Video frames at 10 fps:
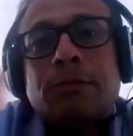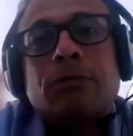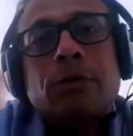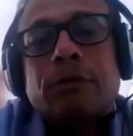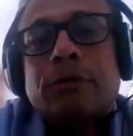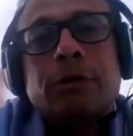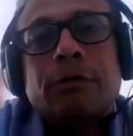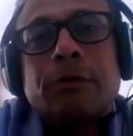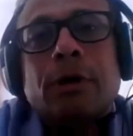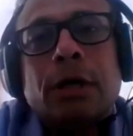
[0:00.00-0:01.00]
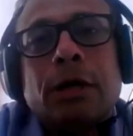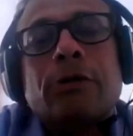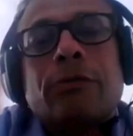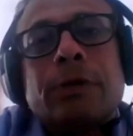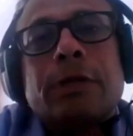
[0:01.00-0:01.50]
has been one of
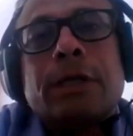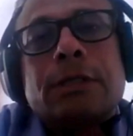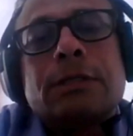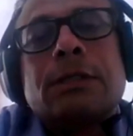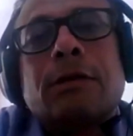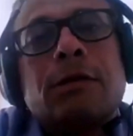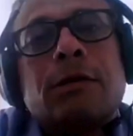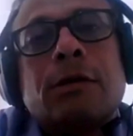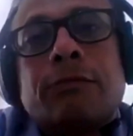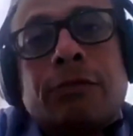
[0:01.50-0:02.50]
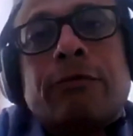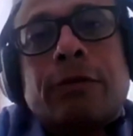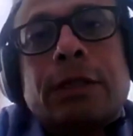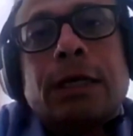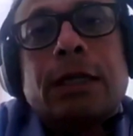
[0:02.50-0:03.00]
the fantastic
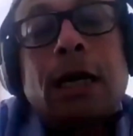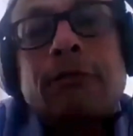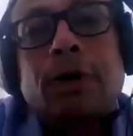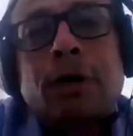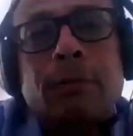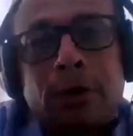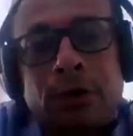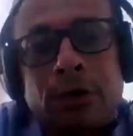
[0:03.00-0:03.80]
framework that I have come